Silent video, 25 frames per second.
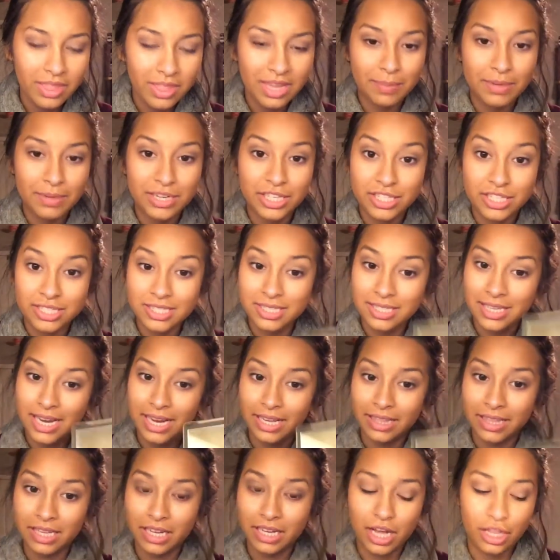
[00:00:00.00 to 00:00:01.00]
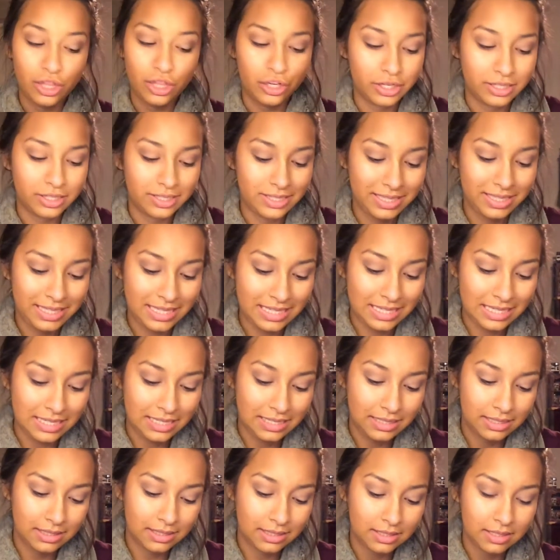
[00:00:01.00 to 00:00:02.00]
Then I'm going to just take the color
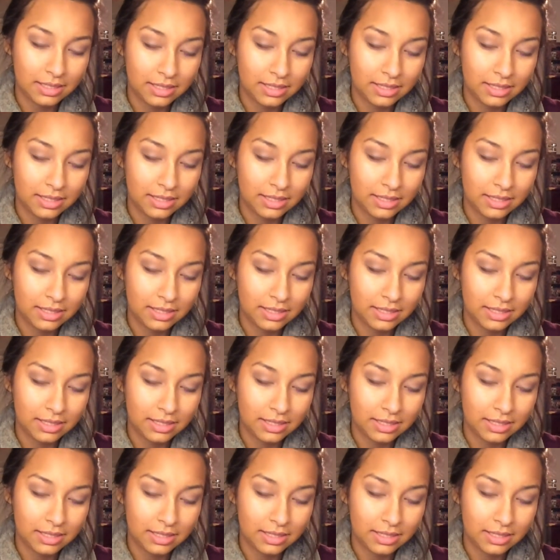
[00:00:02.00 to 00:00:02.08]
Tease,